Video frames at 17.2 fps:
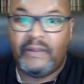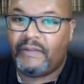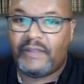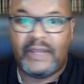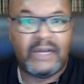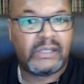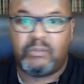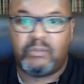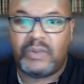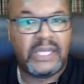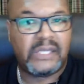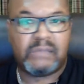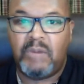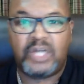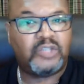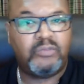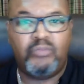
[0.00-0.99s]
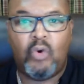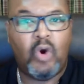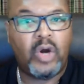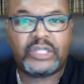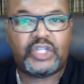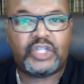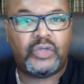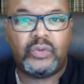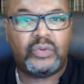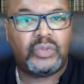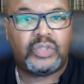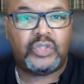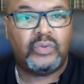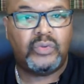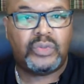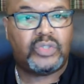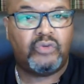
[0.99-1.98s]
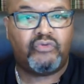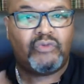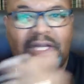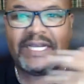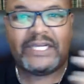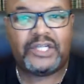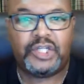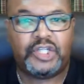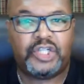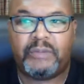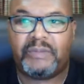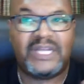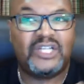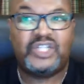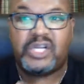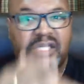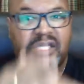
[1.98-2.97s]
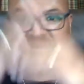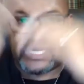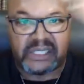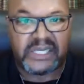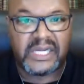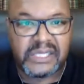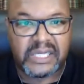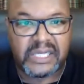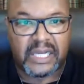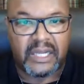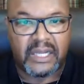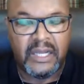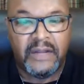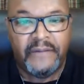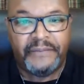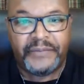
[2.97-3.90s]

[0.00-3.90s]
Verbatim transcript: there's there's much more to to to relationship than just existing